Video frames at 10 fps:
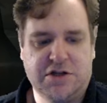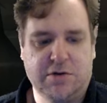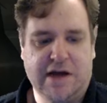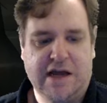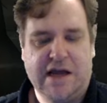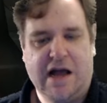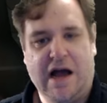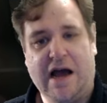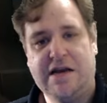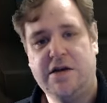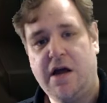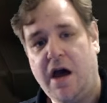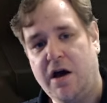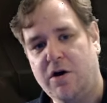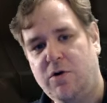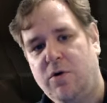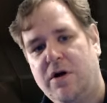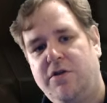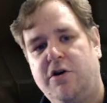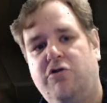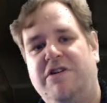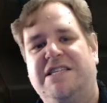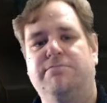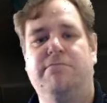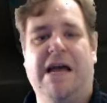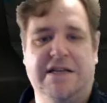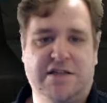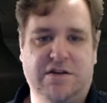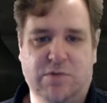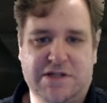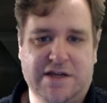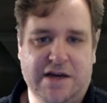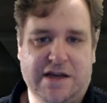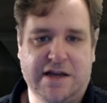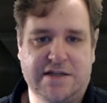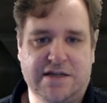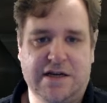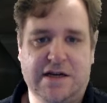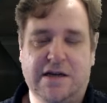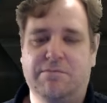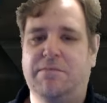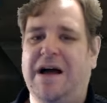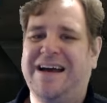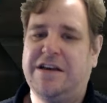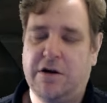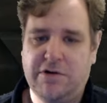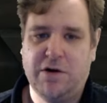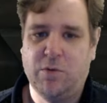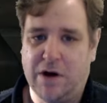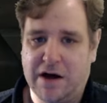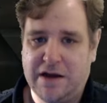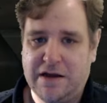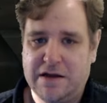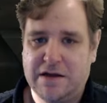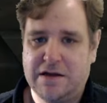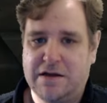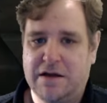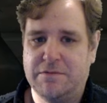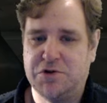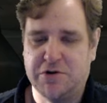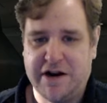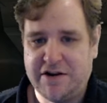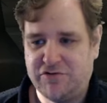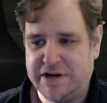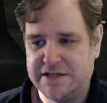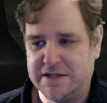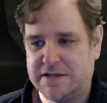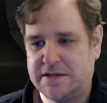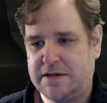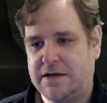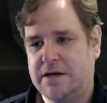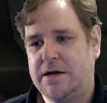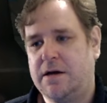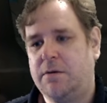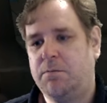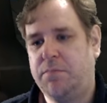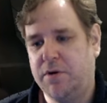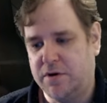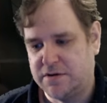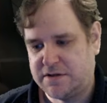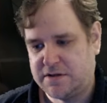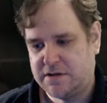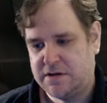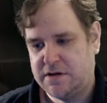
do it. I know that Chris Metzen was dead against it. I don't know why. I'm sure he had his reasons. But